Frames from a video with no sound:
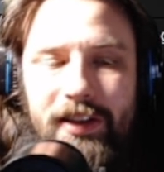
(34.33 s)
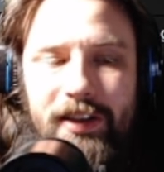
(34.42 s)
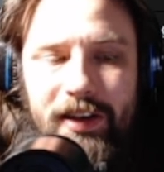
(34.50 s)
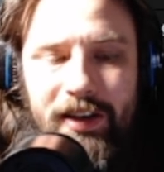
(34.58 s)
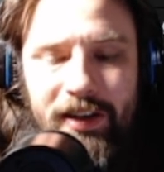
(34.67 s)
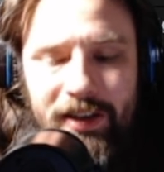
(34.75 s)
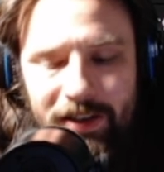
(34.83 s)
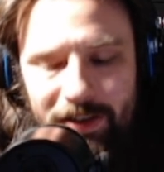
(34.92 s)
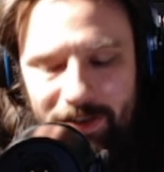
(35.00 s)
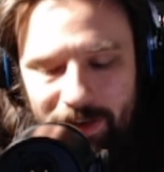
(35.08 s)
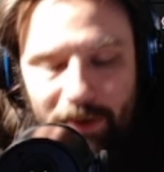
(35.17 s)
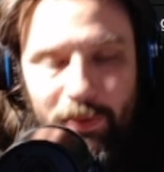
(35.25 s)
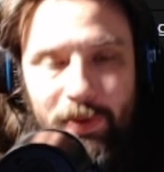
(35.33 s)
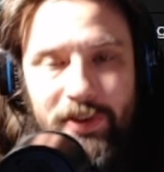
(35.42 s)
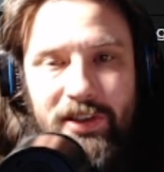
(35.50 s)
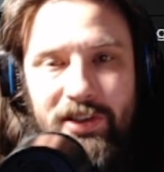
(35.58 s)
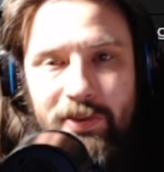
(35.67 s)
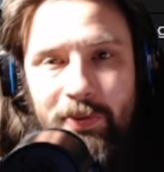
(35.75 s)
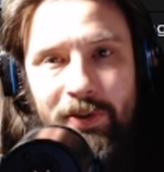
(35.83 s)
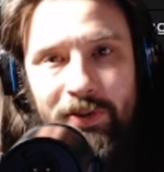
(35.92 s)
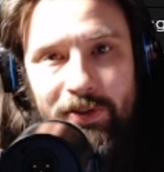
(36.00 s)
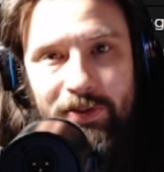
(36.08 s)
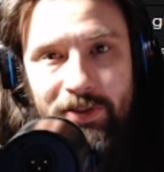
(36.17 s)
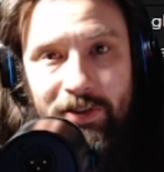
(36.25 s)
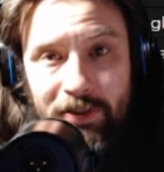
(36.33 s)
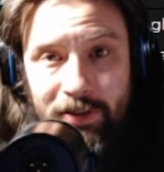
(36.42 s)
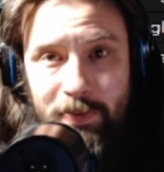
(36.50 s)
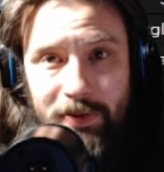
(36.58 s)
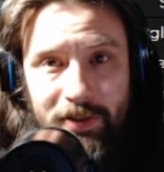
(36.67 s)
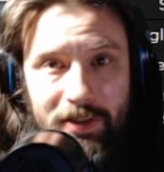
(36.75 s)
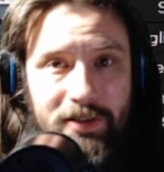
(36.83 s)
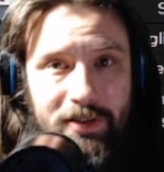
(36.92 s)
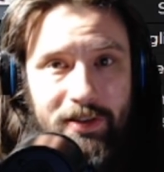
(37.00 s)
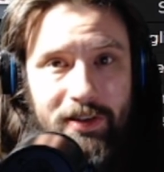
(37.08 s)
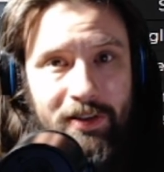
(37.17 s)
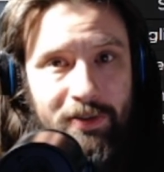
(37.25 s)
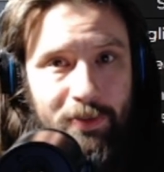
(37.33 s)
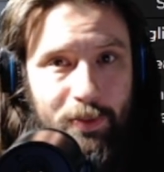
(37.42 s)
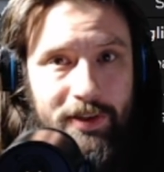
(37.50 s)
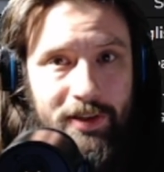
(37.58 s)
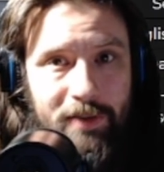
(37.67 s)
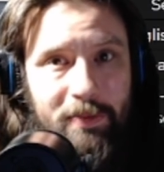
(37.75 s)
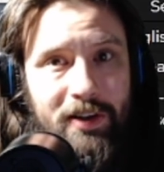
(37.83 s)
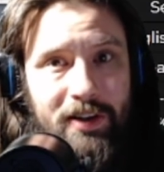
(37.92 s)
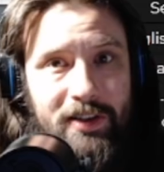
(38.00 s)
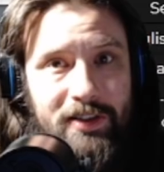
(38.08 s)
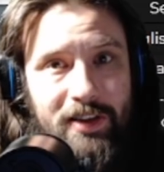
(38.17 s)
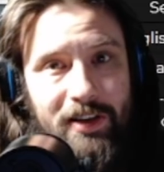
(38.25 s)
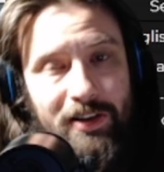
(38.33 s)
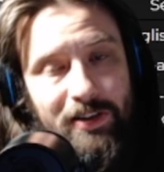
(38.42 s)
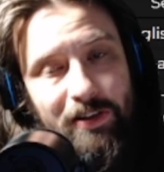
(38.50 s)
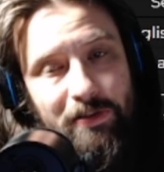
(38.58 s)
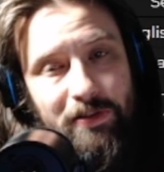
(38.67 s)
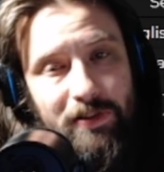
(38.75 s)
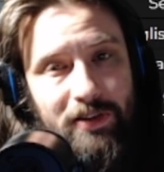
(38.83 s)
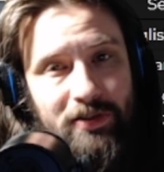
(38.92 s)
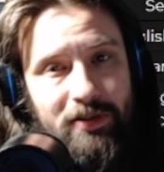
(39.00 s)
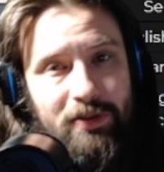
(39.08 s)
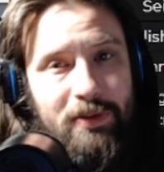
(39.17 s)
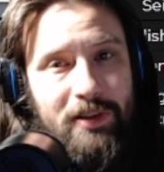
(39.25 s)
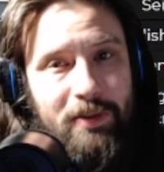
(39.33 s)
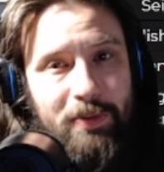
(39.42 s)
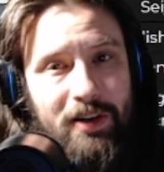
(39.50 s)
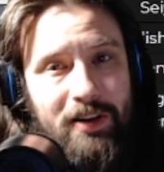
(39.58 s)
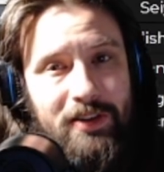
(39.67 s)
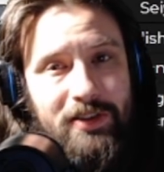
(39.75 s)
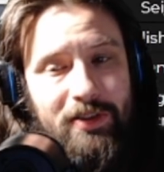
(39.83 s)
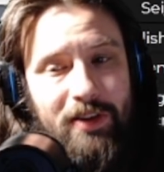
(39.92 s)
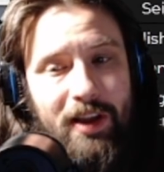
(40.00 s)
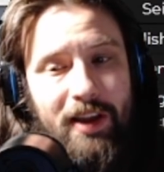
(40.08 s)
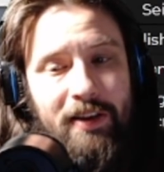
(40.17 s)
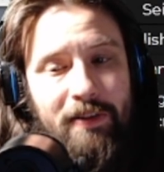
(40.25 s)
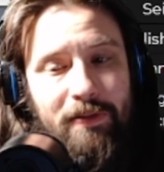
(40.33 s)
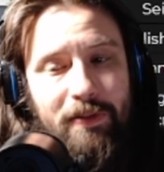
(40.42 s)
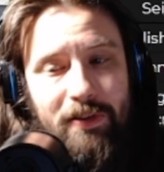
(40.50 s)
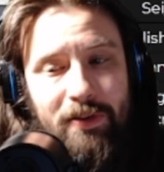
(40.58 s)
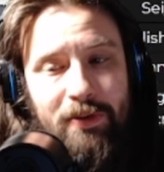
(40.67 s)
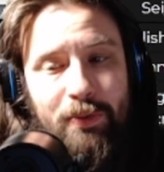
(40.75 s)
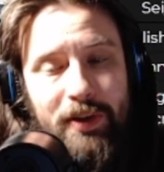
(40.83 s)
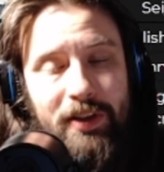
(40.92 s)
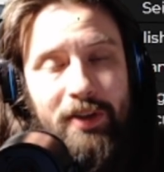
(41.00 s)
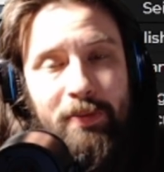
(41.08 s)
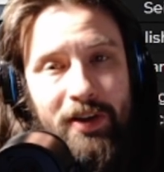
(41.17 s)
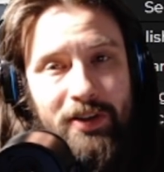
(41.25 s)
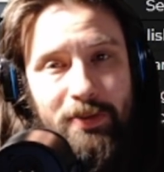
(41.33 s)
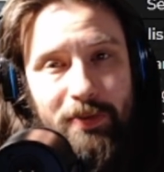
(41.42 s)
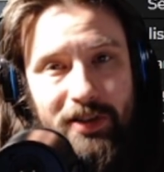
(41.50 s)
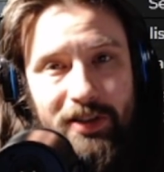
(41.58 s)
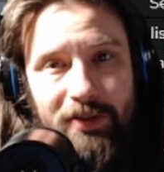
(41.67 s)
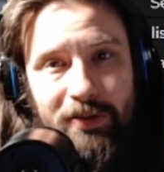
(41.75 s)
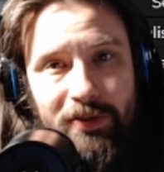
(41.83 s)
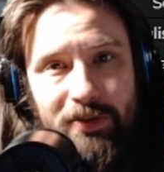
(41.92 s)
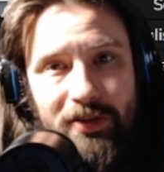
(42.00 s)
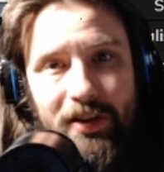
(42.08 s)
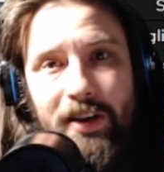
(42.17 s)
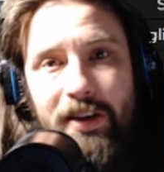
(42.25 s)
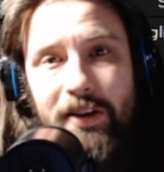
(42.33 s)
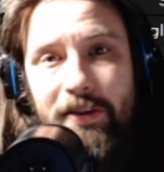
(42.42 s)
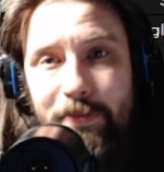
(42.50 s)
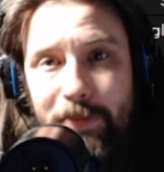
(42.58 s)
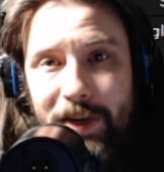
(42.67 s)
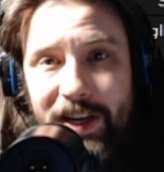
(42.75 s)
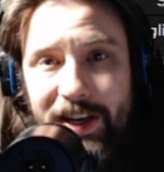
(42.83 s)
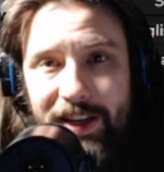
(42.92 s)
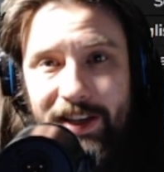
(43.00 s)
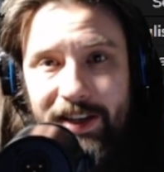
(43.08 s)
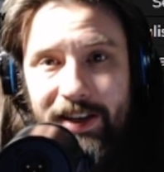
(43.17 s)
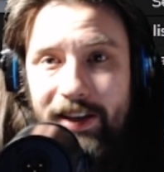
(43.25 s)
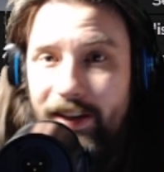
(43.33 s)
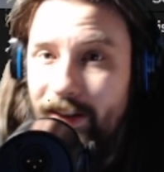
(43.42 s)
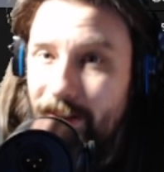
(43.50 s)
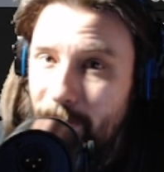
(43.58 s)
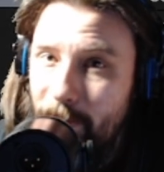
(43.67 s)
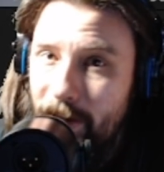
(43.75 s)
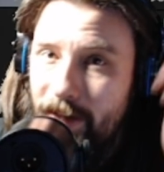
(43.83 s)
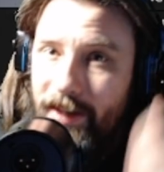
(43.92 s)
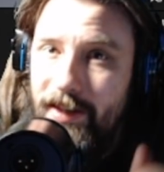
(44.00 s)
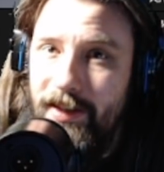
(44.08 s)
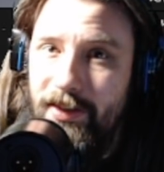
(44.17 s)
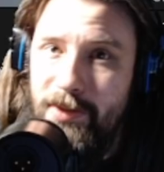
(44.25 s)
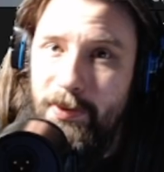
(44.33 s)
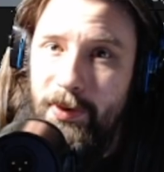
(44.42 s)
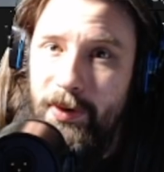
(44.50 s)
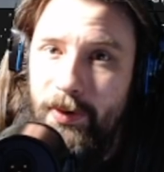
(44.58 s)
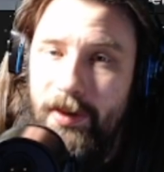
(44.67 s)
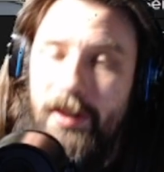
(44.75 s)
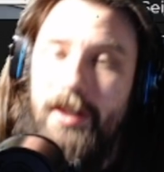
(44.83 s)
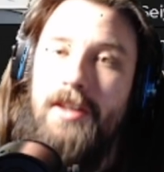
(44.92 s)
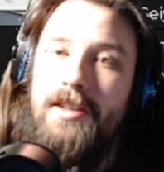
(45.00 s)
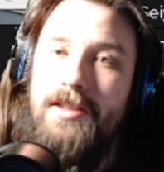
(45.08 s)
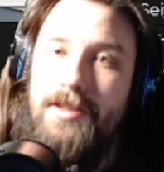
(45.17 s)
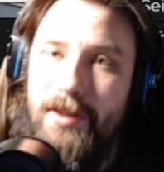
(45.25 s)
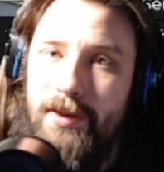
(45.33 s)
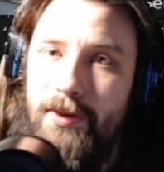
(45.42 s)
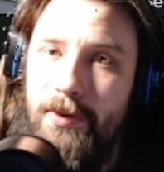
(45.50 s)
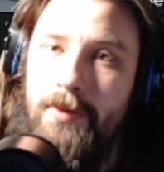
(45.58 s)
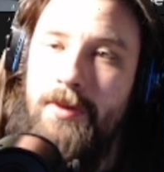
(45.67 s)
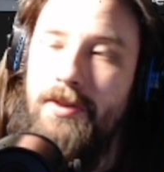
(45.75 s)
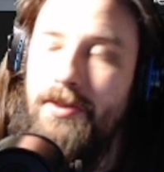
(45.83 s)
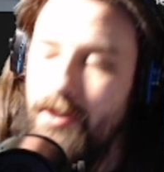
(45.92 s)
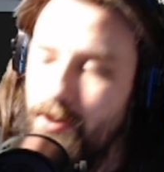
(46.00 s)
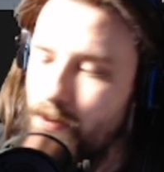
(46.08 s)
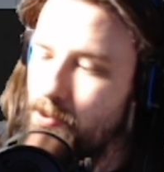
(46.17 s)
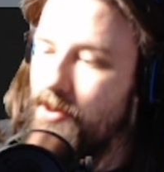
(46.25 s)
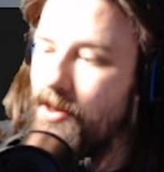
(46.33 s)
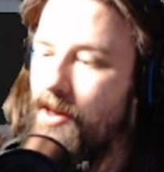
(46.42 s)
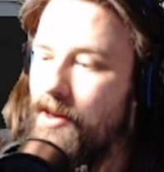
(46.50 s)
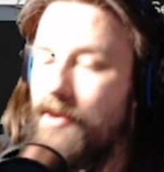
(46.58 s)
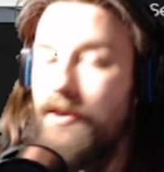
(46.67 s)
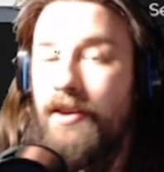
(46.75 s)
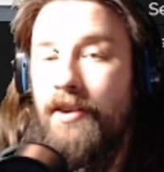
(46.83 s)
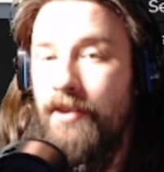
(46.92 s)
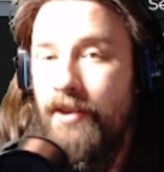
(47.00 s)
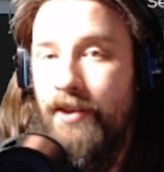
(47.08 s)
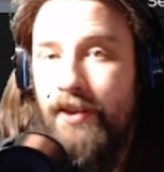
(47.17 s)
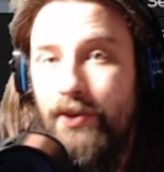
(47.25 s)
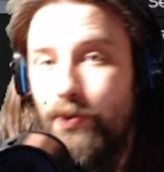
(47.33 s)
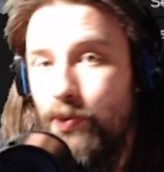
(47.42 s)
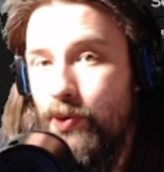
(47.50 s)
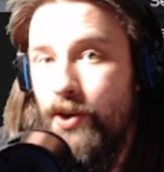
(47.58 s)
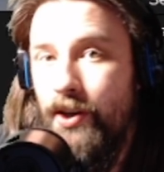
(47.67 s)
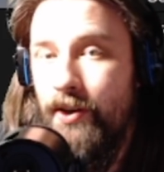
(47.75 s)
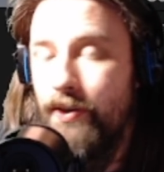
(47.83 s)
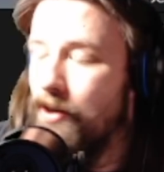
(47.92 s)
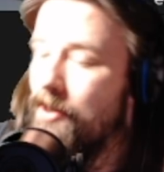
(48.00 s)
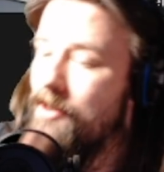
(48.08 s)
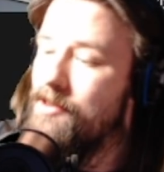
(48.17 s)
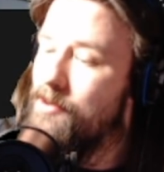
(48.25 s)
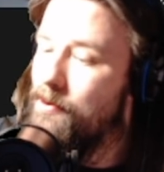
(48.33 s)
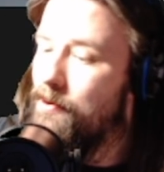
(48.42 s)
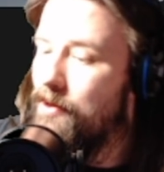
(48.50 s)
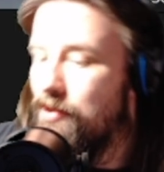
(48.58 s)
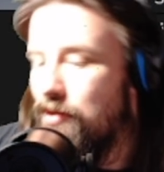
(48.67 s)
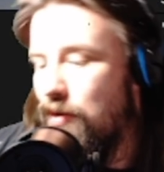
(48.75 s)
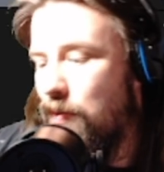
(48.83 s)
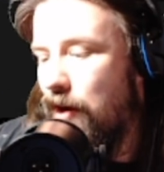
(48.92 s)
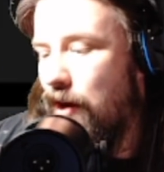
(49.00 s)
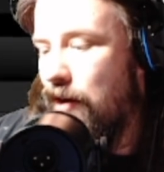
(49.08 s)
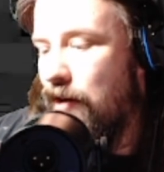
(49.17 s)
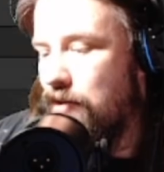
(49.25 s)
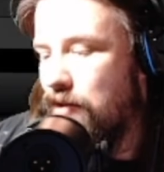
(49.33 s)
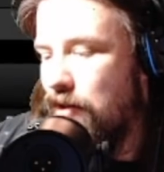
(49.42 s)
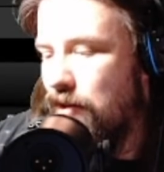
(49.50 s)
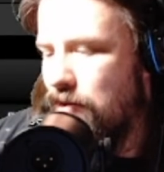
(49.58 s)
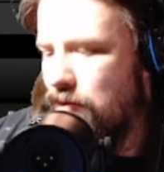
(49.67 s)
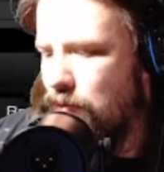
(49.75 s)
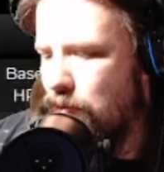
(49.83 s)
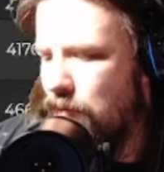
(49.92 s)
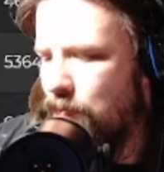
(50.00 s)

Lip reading: not wanting spoilers, there's potentially a new weekly boss, and if there's a new weekly boss, she'll have new weekly boss materials, meaning you might get a little spoiled. So just putting that out there, a little warning. So let's go ahead, let's get into it.